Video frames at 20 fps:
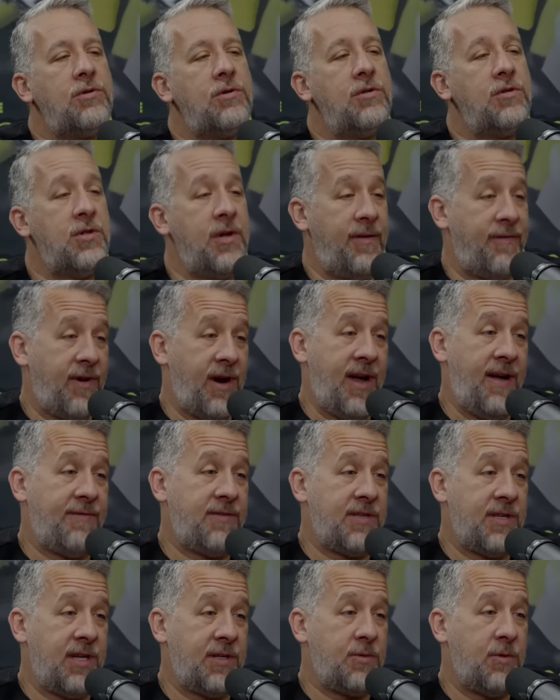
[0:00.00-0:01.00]
Did you ever have
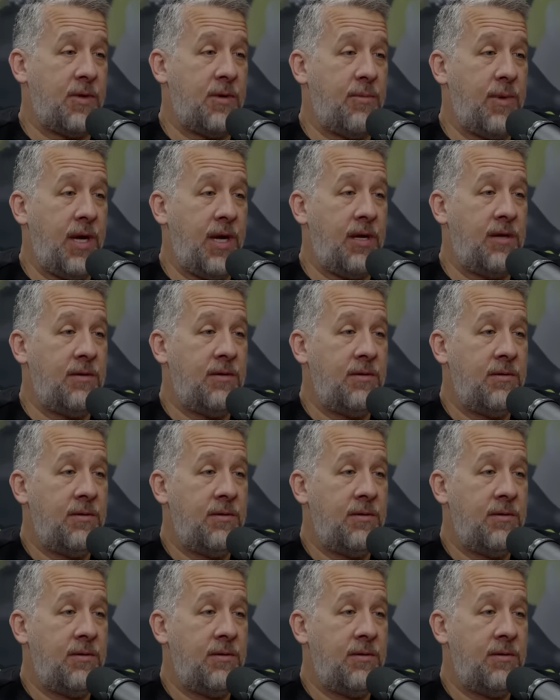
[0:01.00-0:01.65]
sex with a man?